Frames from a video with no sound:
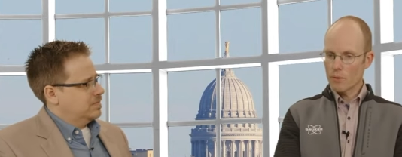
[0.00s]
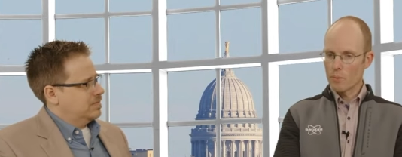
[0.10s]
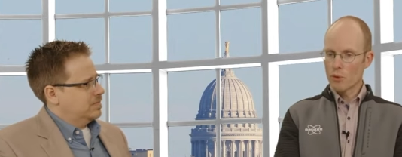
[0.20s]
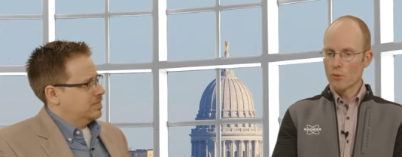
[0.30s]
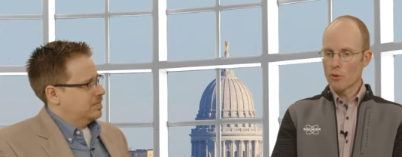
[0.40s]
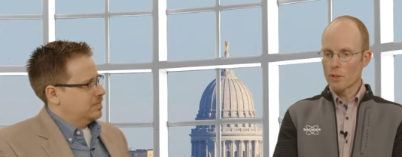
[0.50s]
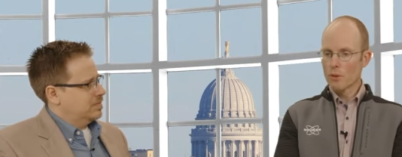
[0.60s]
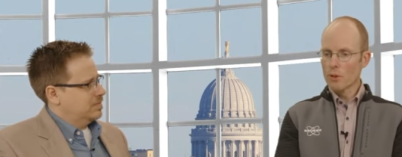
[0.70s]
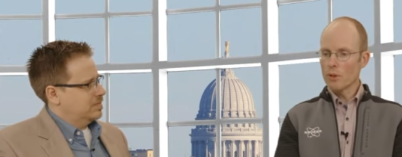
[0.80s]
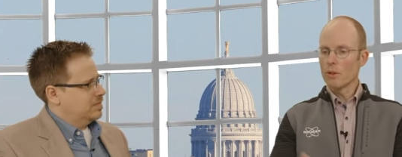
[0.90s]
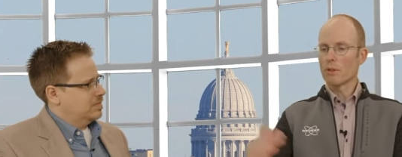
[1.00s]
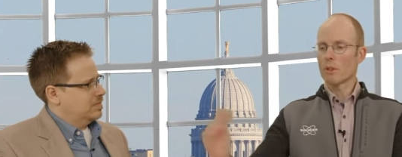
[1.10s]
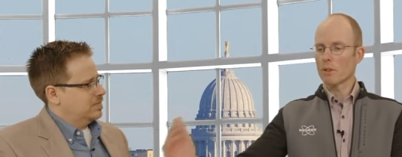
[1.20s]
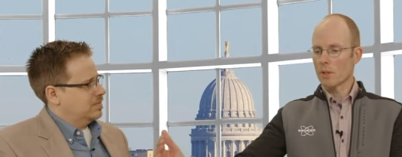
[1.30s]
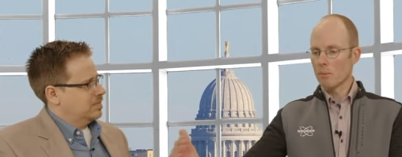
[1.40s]
Speaker 1: To improve resolution, you
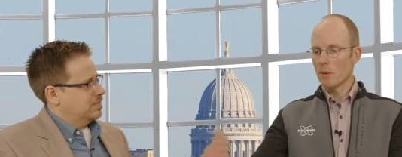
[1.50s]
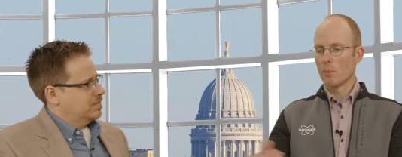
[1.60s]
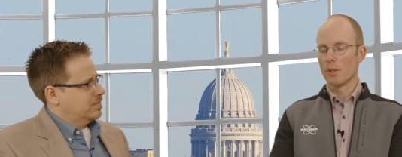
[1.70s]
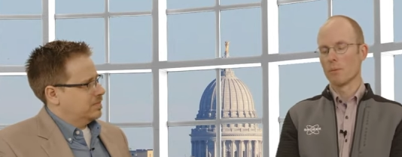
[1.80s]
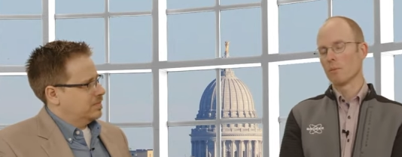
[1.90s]
just simply put